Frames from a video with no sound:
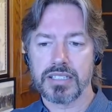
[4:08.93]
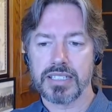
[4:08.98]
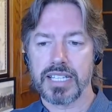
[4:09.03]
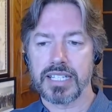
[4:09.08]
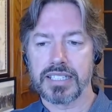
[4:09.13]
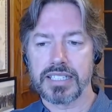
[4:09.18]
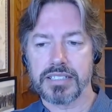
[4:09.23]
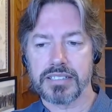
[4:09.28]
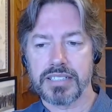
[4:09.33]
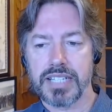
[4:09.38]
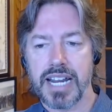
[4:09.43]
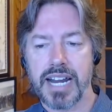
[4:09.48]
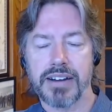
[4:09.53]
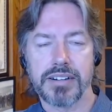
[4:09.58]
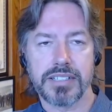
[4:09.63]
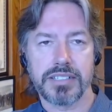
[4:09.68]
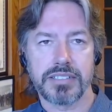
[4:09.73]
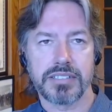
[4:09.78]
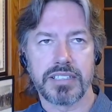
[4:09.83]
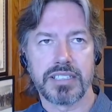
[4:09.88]
that leader
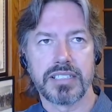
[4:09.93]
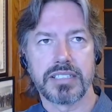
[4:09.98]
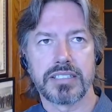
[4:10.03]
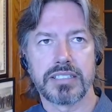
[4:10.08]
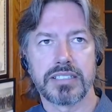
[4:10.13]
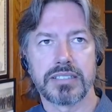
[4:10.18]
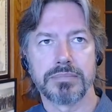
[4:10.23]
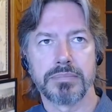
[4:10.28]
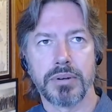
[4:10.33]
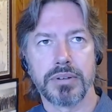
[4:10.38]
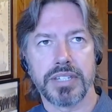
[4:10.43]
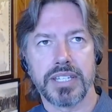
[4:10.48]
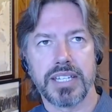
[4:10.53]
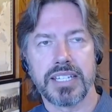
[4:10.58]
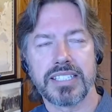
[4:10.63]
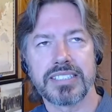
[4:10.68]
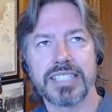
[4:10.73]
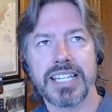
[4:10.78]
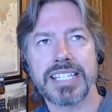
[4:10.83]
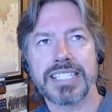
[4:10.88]
character is both
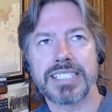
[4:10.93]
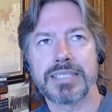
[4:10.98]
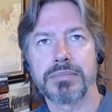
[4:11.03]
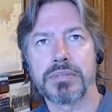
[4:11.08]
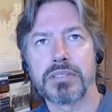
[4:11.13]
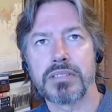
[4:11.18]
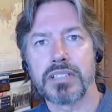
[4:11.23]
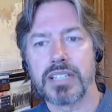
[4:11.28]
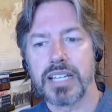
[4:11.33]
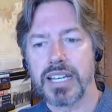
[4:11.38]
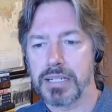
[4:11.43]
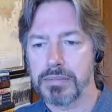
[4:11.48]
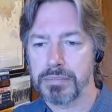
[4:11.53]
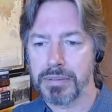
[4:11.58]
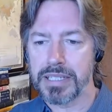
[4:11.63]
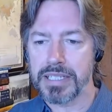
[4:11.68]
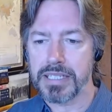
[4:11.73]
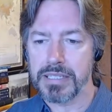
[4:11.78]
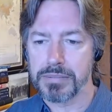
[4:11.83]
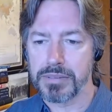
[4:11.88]
accessible and
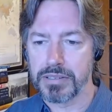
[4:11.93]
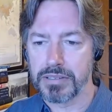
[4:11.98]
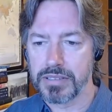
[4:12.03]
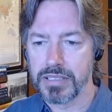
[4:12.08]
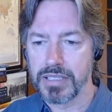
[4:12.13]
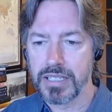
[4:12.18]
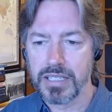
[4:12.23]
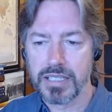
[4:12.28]
applicable